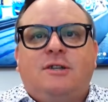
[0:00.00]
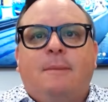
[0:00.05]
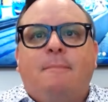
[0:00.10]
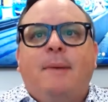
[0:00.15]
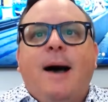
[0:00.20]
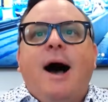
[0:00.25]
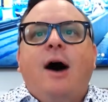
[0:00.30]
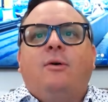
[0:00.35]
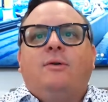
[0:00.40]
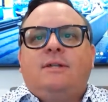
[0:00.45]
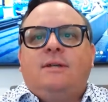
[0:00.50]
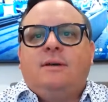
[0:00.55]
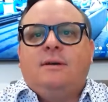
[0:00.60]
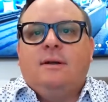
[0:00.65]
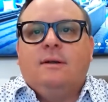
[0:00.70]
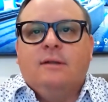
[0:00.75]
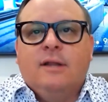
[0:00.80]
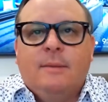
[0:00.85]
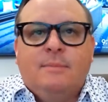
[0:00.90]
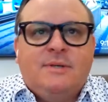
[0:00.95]
about
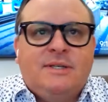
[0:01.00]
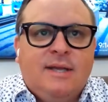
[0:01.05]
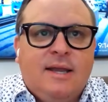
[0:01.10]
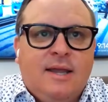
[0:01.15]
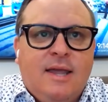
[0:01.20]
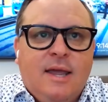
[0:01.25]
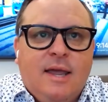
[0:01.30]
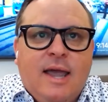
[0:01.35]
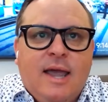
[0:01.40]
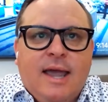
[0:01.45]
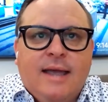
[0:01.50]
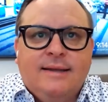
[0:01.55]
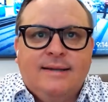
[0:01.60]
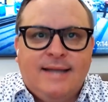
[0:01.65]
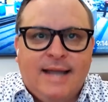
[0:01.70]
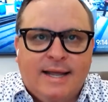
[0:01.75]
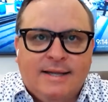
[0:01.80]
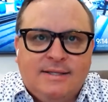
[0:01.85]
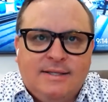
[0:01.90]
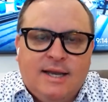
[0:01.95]
lip syncing and
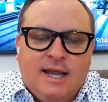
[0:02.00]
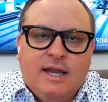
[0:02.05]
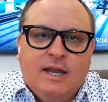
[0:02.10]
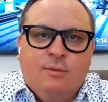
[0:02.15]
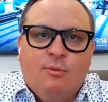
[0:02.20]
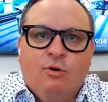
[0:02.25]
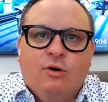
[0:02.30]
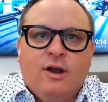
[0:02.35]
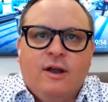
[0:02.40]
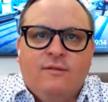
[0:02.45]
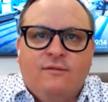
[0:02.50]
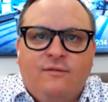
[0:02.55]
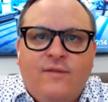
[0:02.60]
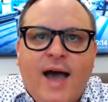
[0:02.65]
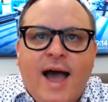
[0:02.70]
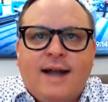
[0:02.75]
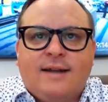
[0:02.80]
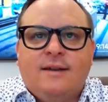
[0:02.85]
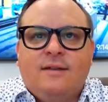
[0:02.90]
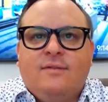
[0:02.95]
dancing anymore. In
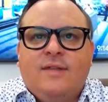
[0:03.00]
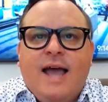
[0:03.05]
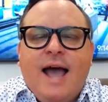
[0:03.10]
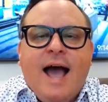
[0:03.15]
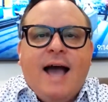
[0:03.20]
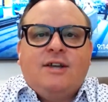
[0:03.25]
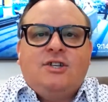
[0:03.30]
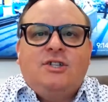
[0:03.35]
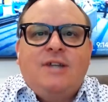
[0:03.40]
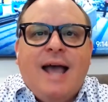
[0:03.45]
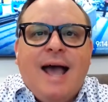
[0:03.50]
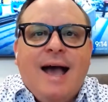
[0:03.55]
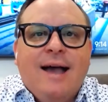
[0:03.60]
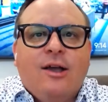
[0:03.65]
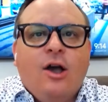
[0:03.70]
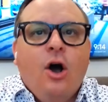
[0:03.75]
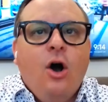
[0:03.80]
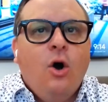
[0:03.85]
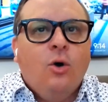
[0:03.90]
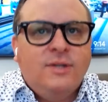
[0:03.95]
fact, the
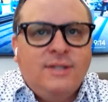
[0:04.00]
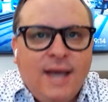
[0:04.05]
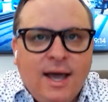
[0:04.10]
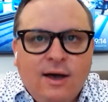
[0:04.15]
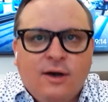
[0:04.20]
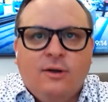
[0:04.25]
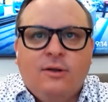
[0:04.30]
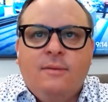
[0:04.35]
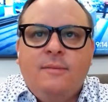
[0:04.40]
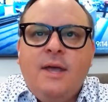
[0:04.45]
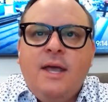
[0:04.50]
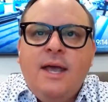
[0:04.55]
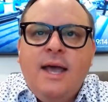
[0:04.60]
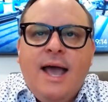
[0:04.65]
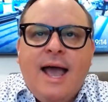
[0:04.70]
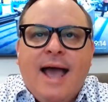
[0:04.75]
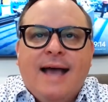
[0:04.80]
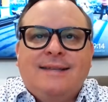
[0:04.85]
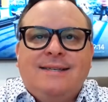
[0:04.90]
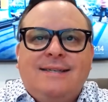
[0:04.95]
hashtag hotel
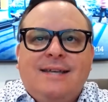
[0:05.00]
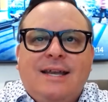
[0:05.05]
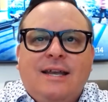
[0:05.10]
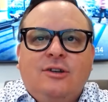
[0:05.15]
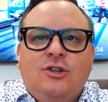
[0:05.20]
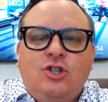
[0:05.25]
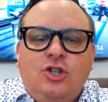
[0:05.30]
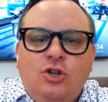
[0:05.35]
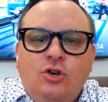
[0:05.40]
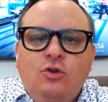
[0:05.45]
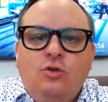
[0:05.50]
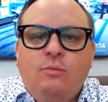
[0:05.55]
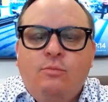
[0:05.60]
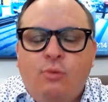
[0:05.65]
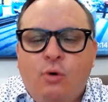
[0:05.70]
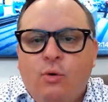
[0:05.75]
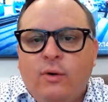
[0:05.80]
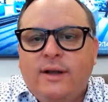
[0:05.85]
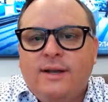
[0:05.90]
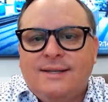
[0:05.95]
has seen
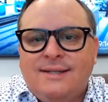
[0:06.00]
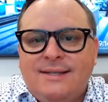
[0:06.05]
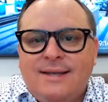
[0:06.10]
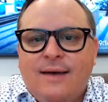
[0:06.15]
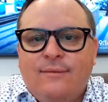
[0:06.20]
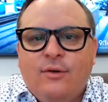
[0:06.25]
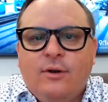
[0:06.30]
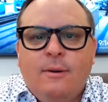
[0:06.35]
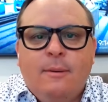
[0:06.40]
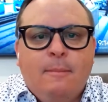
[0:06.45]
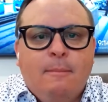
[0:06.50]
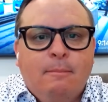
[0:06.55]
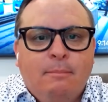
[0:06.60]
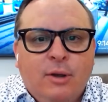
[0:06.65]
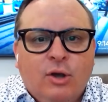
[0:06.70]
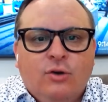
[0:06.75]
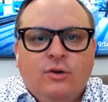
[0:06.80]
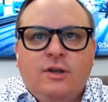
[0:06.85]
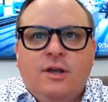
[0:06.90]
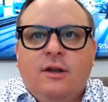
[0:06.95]
2.7
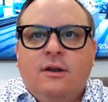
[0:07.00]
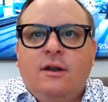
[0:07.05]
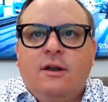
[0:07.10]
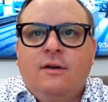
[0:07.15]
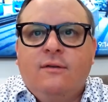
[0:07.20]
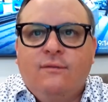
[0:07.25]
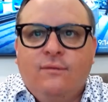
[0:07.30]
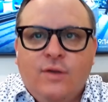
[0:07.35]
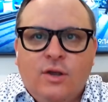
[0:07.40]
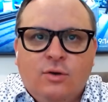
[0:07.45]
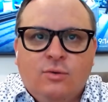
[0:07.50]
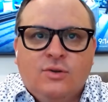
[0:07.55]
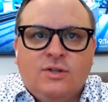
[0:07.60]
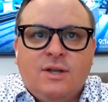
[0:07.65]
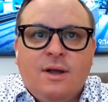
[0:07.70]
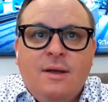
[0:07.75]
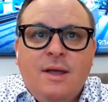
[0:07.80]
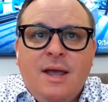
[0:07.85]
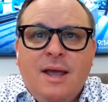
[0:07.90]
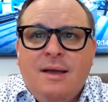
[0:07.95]
billion
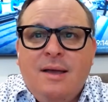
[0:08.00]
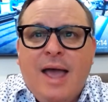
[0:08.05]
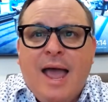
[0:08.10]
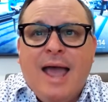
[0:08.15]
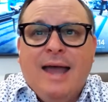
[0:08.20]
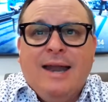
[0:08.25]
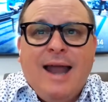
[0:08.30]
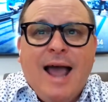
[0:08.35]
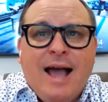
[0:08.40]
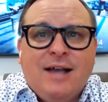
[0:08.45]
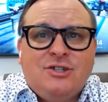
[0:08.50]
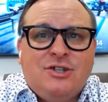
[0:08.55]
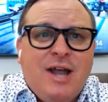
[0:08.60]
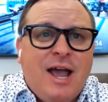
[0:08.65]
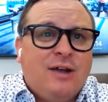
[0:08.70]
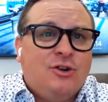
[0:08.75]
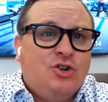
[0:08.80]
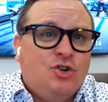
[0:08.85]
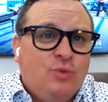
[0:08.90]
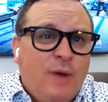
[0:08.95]
views. And
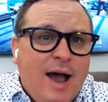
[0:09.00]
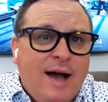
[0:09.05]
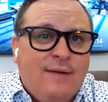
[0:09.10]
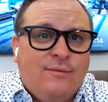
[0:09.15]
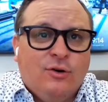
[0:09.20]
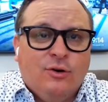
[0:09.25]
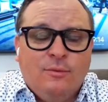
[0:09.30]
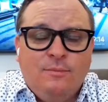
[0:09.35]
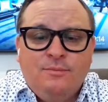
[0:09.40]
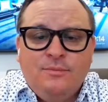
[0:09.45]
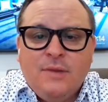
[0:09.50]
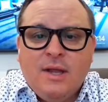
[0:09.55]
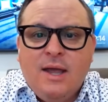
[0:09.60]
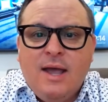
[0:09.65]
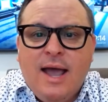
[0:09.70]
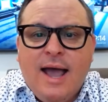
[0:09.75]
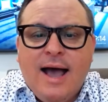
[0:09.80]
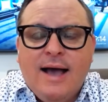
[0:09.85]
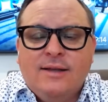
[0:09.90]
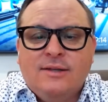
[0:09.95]
hashtag travel
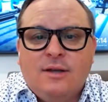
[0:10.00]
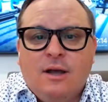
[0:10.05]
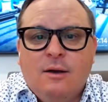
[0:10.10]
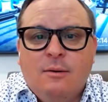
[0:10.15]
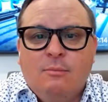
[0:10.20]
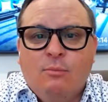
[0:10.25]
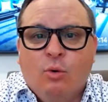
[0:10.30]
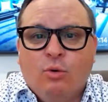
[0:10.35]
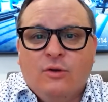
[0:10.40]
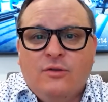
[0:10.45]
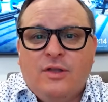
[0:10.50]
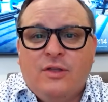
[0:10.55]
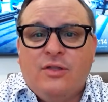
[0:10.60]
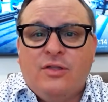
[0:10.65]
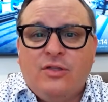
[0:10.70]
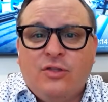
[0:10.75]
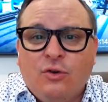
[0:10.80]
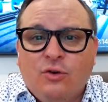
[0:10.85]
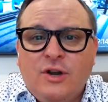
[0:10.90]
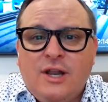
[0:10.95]
has more than
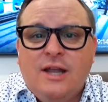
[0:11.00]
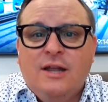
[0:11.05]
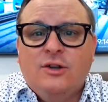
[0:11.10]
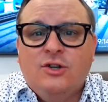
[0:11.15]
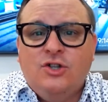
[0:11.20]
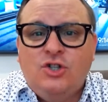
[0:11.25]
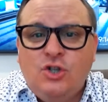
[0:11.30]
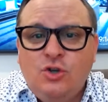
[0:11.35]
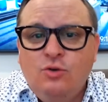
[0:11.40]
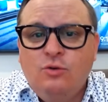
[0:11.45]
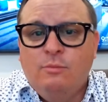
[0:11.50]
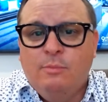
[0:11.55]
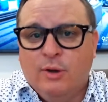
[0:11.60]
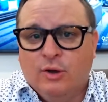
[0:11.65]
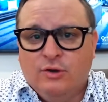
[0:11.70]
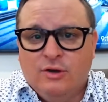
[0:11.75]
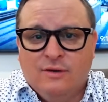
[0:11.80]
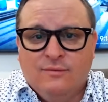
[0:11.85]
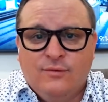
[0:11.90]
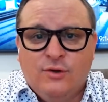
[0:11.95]
32
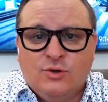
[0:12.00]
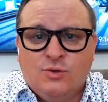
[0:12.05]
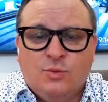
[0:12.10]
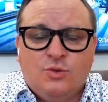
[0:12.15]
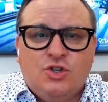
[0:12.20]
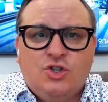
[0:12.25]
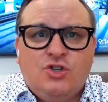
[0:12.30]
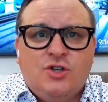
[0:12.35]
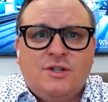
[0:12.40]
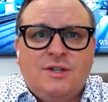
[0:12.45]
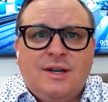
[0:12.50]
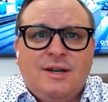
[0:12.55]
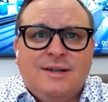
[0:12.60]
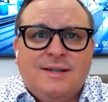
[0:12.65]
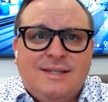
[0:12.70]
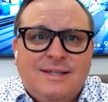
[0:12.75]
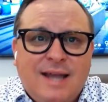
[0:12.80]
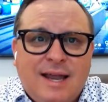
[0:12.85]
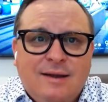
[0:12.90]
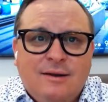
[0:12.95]
billion views, which is just an
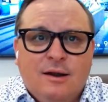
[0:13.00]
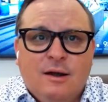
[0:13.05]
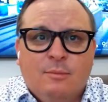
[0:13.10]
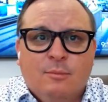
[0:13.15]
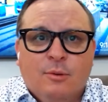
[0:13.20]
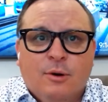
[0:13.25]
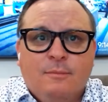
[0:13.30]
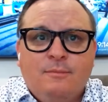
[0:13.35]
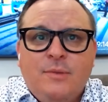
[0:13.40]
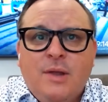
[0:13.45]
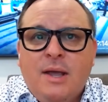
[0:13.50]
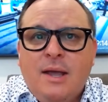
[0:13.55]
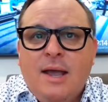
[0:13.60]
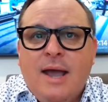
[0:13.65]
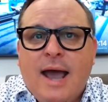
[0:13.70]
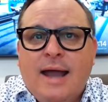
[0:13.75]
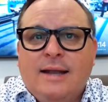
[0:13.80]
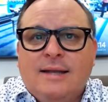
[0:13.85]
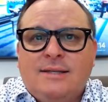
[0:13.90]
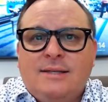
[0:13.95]
insane number.
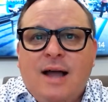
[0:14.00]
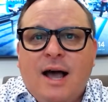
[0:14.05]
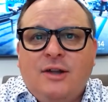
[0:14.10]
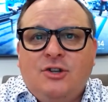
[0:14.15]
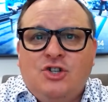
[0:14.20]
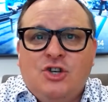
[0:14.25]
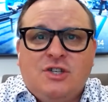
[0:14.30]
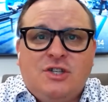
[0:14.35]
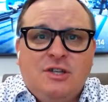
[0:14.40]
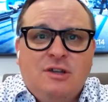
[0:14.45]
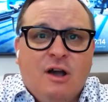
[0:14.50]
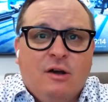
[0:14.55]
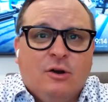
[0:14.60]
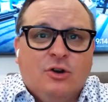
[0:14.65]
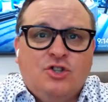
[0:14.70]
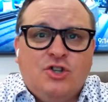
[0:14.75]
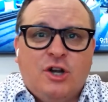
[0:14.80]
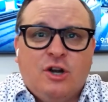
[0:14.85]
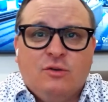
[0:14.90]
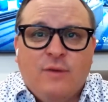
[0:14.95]
And it's not just the
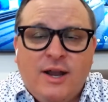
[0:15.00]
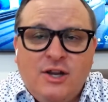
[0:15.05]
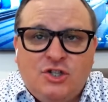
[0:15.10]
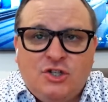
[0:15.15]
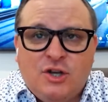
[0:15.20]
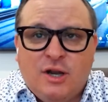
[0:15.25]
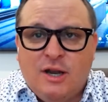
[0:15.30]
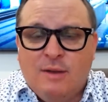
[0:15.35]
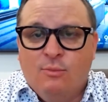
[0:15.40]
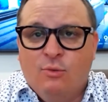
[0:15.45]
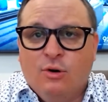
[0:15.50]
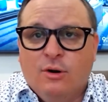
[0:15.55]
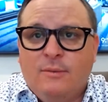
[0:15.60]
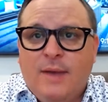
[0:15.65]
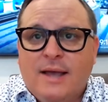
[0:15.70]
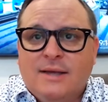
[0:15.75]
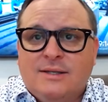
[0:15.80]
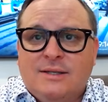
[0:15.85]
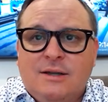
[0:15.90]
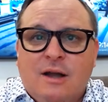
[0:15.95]
younger generation anymore,
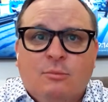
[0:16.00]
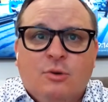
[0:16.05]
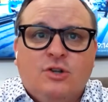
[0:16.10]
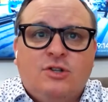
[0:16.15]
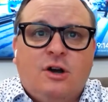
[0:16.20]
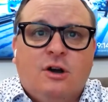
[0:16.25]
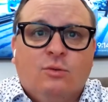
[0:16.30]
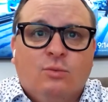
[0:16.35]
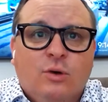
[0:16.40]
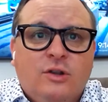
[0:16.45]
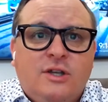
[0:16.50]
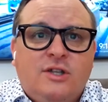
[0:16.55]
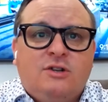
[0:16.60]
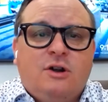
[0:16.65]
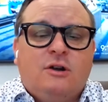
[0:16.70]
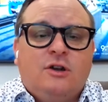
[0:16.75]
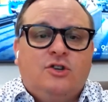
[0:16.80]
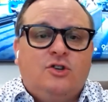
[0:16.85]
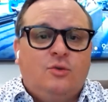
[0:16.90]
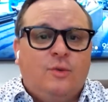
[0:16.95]
as numbers are really
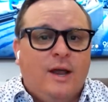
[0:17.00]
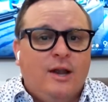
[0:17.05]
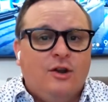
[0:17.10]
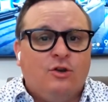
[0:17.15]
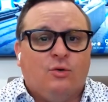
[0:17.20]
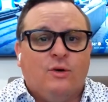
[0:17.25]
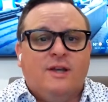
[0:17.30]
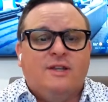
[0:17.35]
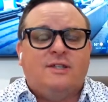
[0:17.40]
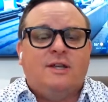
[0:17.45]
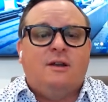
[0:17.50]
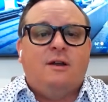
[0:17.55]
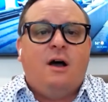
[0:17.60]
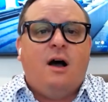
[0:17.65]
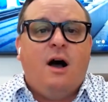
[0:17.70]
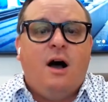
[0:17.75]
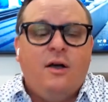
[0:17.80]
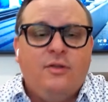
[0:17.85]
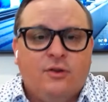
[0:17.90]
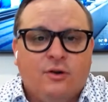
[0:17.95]
starting to increase in
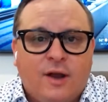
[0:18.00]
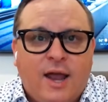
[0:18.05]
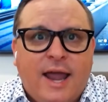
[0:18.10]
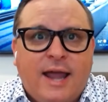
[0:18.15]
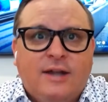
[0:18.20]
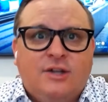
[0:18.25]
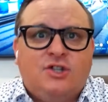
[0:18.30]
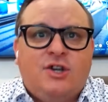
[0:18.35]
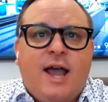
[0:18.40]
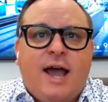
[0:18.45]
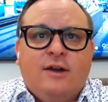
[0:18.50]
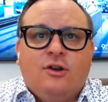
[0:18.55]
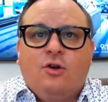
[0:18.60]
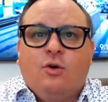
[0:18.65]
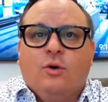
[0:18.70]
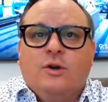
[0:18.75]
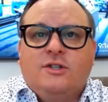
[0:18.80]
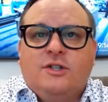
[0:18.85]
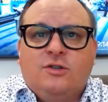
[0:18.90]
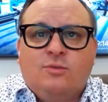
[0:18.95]
other age
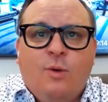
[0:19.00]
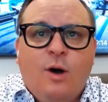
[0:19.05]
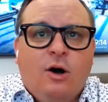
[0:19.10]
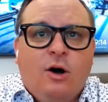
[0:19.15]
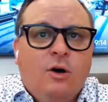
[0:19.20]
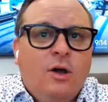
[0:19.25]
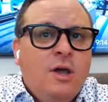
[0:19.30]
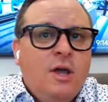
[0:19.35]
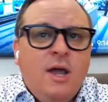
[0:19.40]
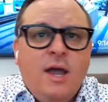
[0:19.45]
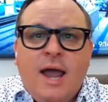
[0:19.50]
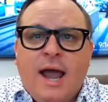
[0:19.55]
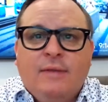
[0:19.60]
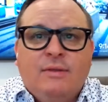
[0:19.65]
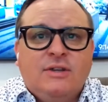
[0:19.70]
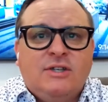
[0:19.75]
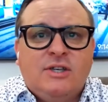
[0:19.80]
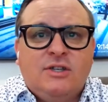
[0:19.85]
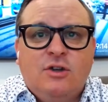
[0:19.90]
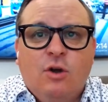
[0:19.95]
categories as well. And
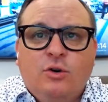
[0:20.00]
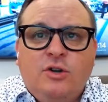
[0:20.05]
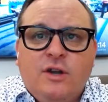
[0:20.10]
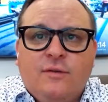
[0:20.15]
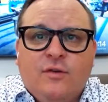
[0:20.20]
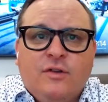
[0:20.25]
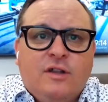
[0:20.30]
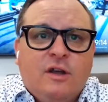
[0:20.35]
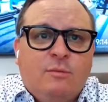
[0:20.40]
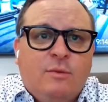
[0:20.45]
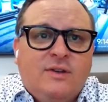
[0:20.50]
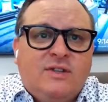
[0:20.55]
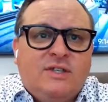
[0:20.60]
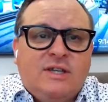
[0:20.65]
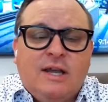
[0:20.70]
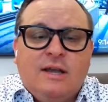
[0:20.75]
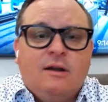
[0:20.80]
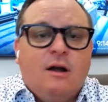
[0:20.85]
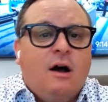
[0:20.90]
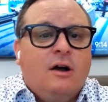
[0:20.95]
this is no different than we've
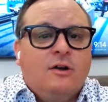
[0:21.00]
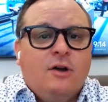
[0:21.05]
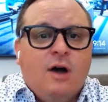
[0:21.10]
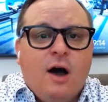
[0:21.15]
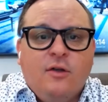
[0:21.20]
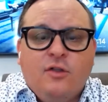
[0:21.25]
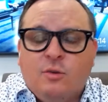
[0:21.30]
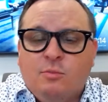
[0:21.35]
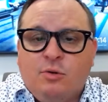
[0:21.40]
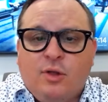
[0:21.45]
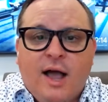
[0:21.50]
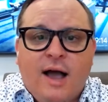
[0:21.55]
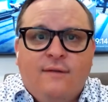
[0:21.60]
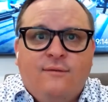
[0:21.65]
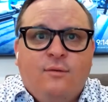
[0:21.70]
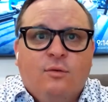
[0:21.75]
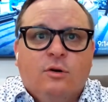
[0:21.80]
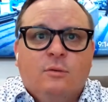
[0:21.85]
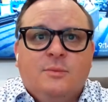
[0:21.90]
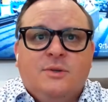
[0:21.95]
seen on other
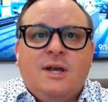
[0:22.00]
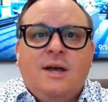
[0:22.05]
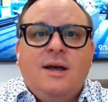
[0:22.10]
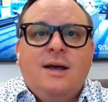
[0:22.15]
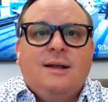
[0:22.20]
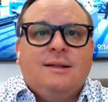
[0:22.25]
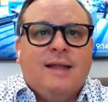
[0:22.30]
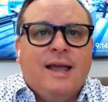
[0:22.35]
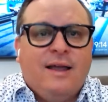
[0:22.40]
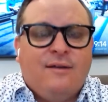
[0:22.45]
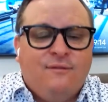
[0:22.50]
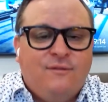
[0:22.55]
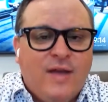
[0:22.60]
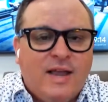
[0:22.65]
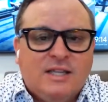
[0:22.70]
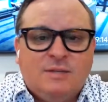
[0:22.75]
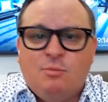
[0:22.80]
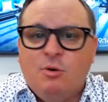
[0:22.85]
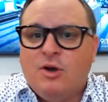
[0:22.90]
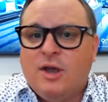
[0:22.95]
platforms like
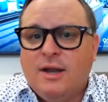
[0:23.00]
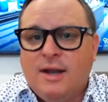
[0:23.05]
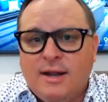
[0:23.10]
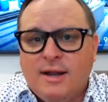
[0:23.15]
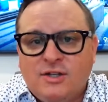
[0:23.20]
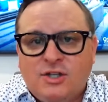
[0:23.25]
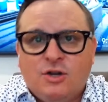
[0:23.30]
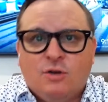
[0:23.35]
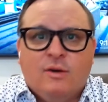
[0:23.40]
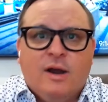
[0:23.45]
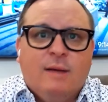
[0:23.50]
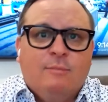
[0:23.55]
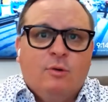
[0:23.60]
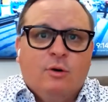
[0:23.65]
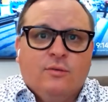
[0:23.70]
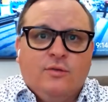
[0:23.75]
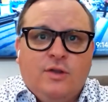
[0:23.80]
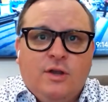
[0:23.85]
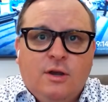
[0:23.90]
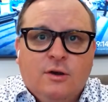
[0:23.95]
Facebook and Instagram
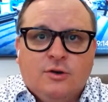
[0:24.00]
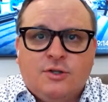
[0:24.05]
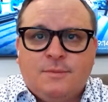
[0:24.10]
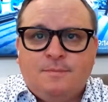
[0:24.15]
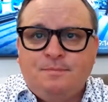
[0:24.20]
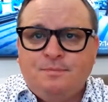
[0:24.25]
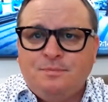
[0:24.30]
over the years.